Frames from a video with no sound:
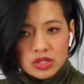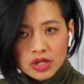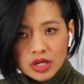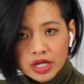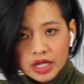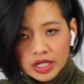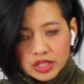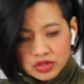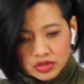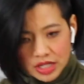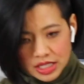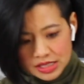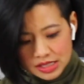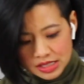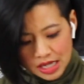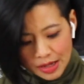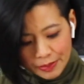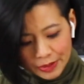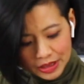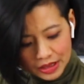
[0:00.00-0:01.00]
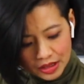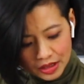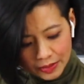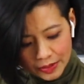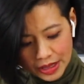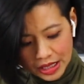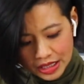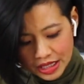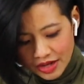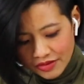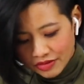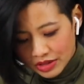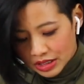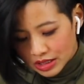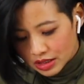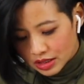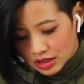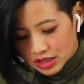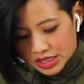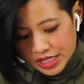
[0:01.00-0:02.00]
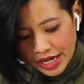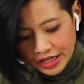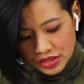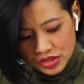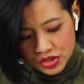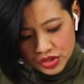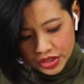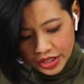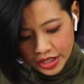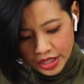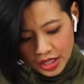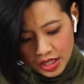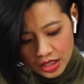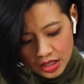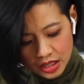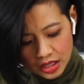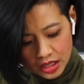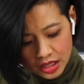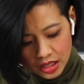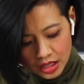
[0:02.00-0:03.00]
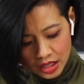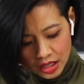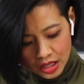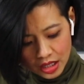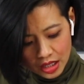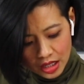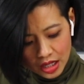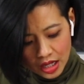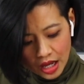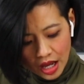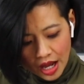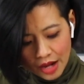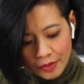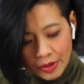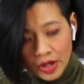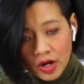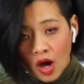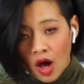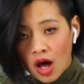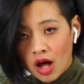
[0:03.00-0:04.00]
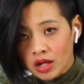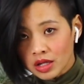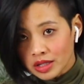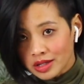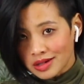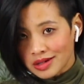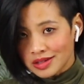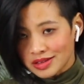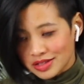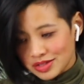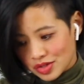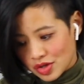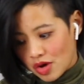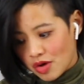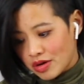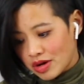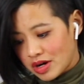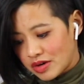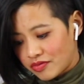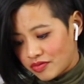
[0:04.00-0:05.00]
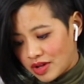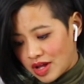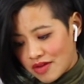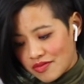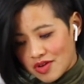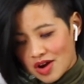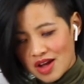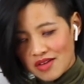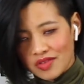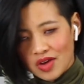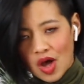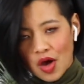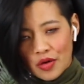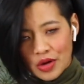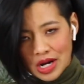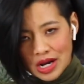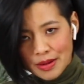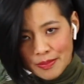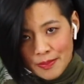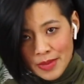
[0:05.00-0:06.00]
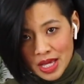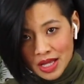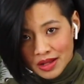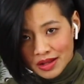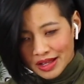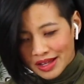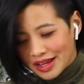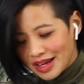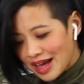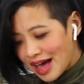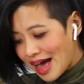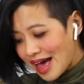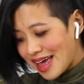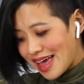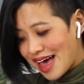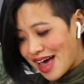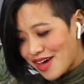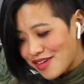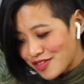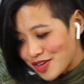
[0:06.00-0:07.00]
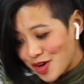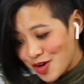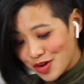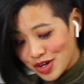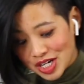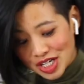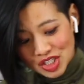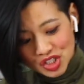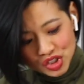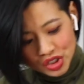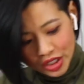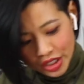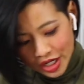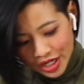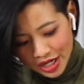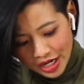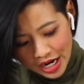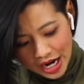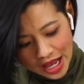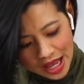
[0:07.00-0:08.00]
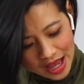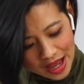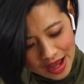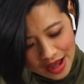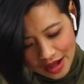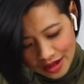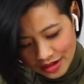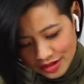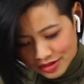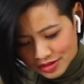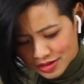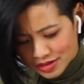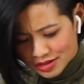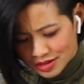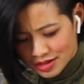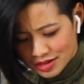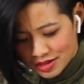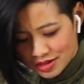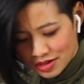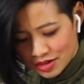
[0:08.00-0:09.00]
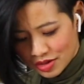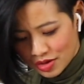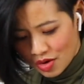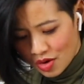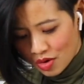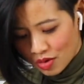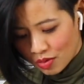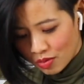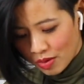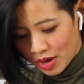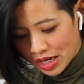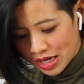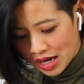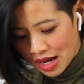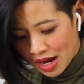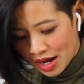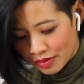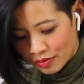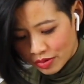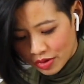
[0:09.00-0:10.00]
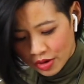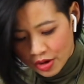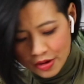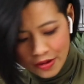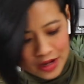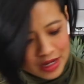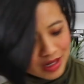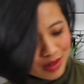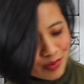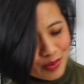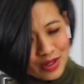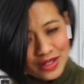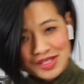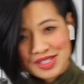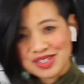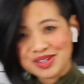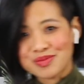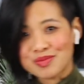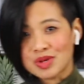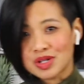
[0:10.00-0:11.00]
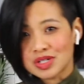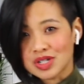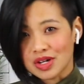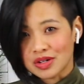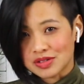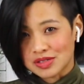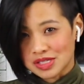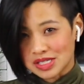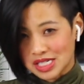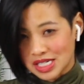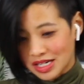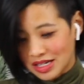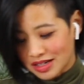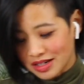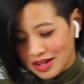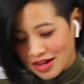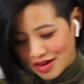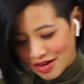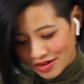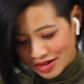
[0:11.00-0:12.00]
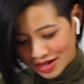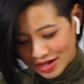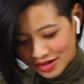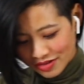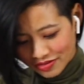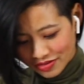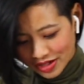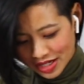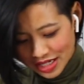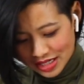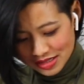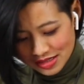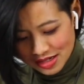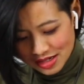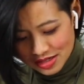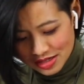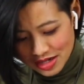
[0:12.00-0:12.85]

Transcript: gonna dress it up a little bit, give it a little texture. I went all in on this coconut flavor. I have coconut milk, I have coconut sugar, and why not? We're going to put some toasted coconut flakes on